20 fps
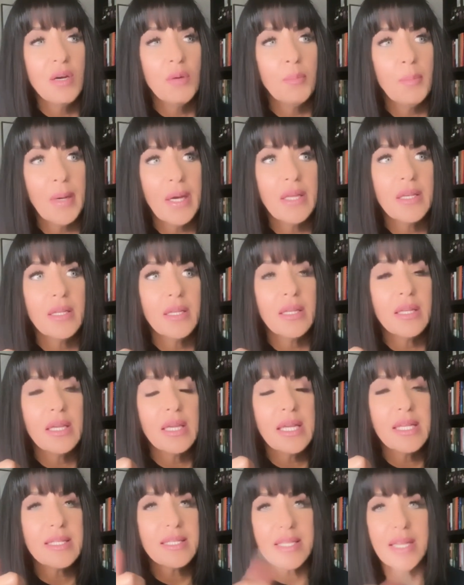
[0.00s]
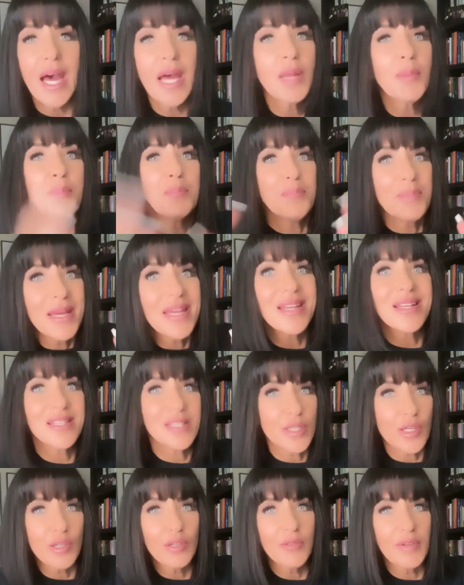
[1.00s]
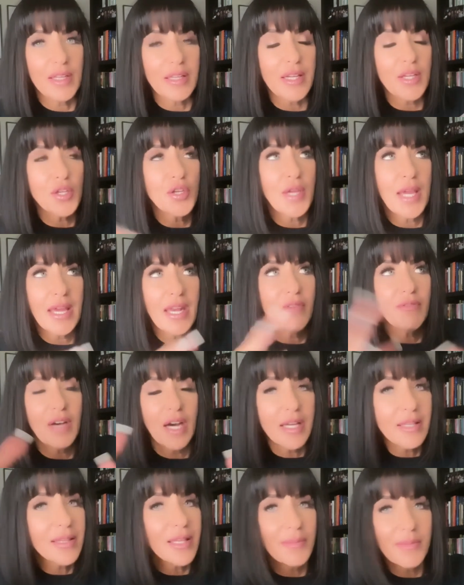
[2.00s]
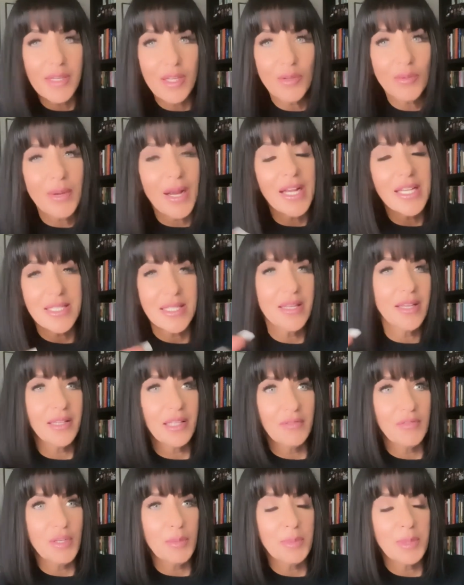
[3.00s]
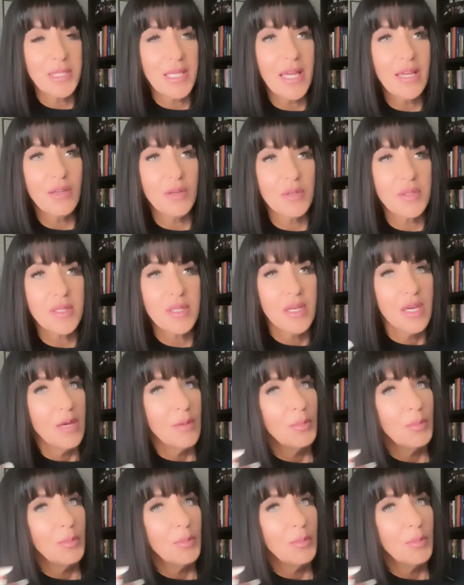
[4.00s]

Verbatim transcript: but it's not a big serving. I can't have unlimited rice and unlimited potatoes.